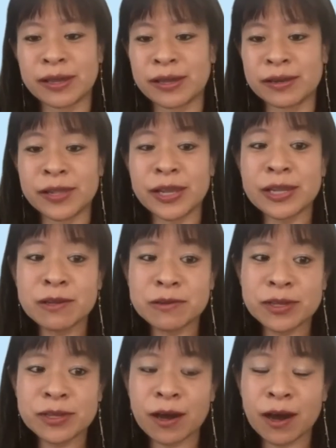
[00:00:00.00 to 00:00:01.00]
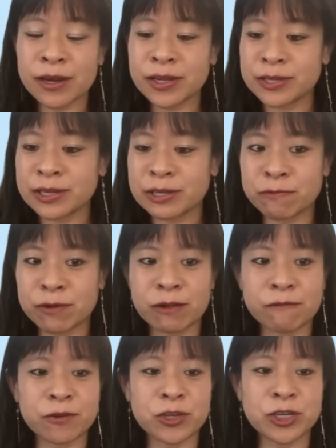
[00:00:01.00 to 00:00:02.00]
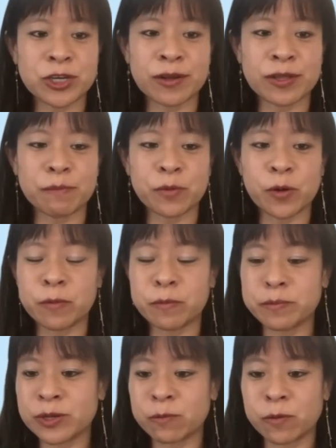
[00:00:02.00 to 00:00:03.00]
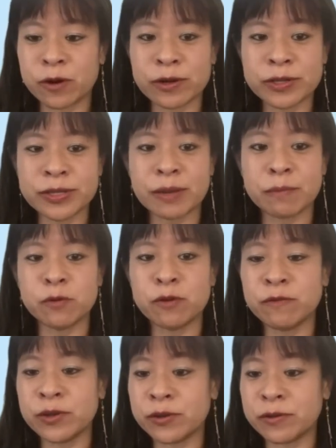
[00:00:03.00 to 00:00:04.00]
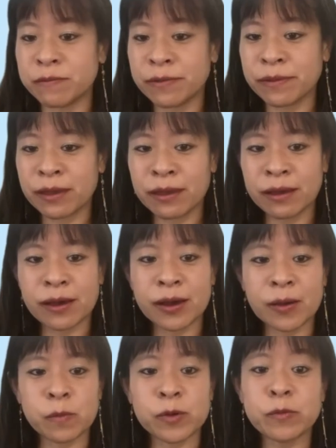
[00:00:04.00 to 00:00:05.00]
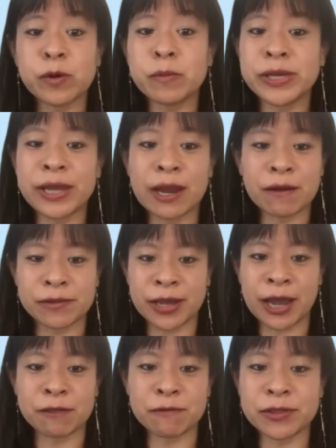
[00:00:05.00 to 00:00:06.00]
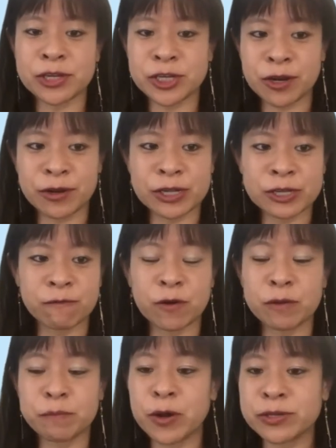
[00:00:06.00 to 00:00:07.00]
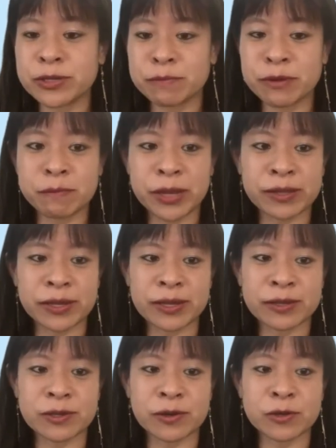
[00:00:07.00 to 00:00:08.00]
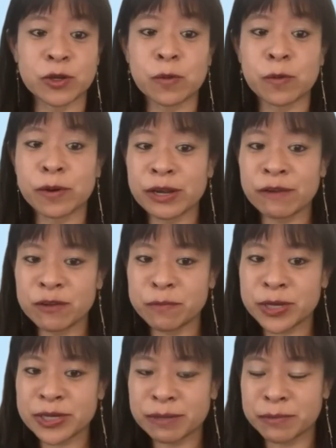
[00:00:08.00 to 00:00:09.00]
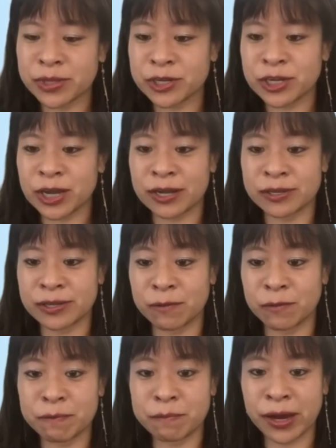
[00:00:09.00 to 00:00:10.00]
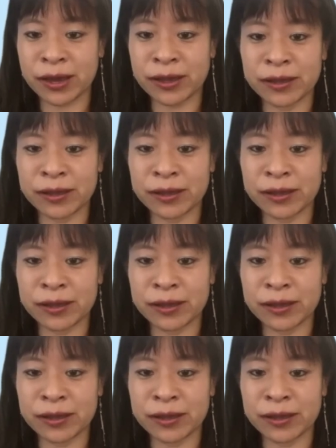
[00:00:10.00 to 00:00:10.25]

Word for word: And thank you to the audience as well for sharing the poems and words that move you. Um, we will be gathering the sharings for a post-summit mailing, so don't worry if you missed them in the chat as they went by.